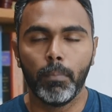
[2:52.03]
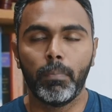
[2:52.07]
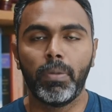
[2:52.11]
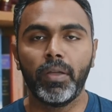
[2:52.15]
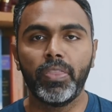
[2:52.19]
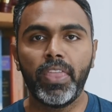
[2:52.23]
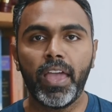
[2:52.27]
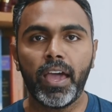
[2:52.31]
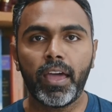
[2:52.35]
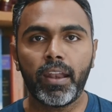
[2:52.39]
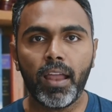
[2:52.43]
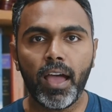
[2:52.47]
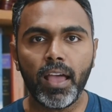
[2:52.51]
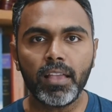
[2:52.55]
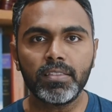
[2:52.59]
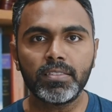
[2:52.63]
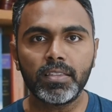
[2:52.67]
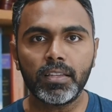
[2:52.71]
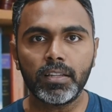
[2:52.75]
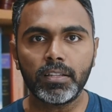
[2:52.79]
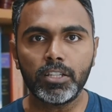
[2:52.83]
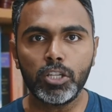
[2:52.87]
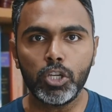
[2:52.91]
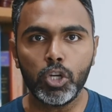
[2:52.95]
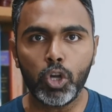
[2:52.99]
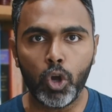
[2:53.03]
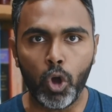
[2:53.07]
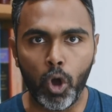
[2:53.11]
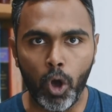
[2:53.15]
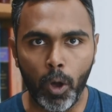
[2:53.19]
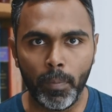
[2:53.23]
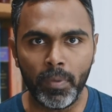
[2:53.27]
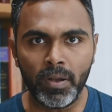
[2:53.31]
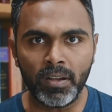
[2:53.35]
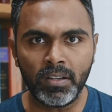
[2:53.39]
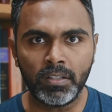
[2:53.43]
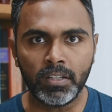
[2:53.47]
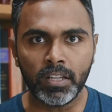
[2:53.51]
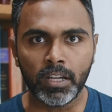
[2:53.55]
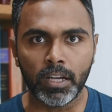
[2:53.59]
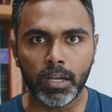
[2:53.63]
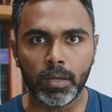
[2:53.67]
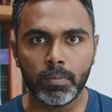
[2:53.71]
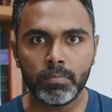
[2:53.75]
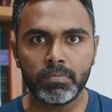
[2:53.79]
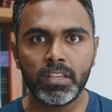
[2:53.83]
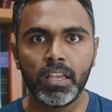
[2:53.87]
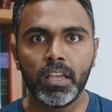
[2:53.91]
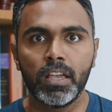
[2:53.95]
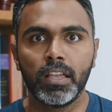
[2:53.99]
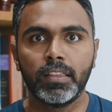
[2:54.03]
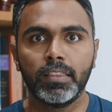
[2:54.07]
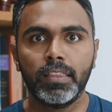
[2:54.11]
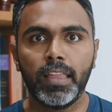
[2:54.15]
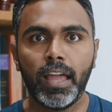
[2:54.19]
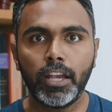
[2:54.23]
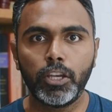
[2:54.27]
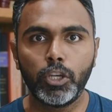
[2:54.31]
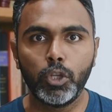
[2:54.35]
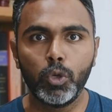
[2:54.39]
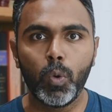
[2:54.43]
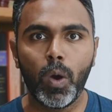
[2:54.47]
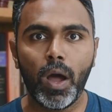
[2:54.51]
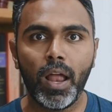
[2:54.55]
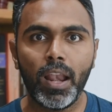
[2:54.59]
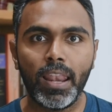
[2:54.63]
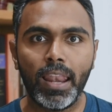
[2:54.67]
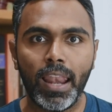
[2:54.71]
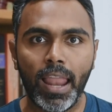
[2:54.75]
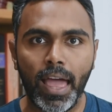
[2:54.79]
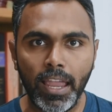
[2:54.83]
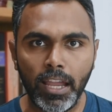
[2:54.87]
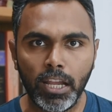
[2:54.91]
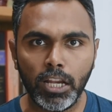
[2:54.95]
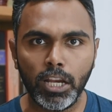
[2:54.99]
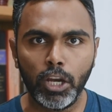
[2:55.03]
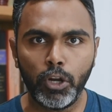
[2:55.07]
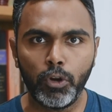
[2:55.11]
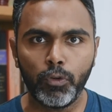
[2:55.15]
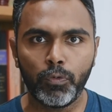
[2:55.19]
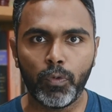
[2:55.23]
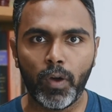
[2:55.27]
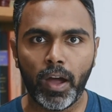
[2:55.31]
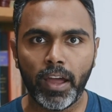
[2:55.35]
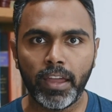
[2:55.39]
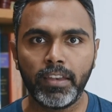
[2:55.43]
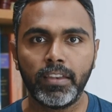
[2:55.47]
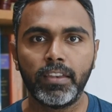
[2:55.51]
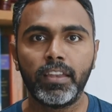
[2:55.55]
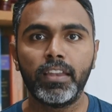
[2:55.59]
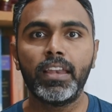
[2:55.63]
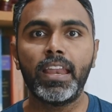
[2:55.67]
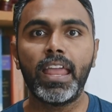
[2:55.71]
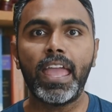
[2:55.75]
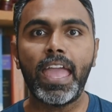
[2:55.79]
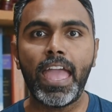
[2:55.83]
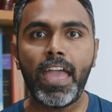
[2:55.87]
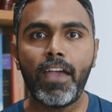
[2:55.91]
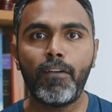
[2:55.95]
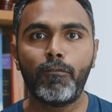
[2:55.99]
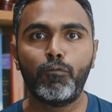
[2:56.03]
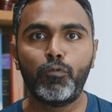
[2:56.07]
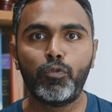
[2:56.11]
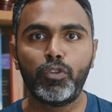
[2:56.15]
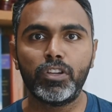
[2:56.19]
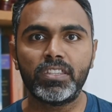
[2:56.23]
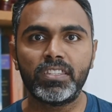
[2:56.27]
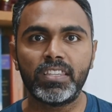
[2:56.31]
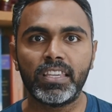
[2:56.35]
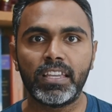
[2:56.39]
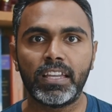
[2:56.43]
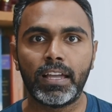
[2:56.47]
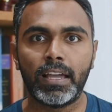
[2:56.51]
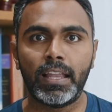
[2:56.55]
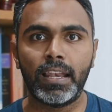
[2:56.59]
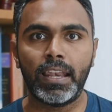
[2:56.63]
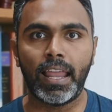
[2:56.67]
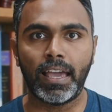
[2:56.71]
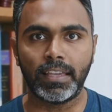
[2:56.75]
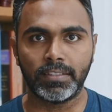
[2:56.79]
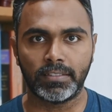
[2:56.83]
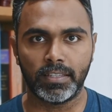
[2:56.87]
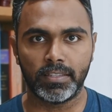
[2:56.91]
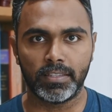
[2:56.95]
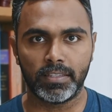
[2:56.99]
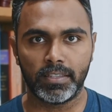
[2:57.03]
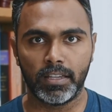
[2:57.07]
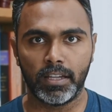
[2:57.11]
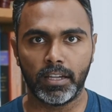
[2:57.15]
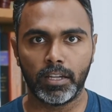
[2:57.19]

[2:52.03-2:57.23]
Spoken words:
but there are certain common terms that you are likely to find in every single licensing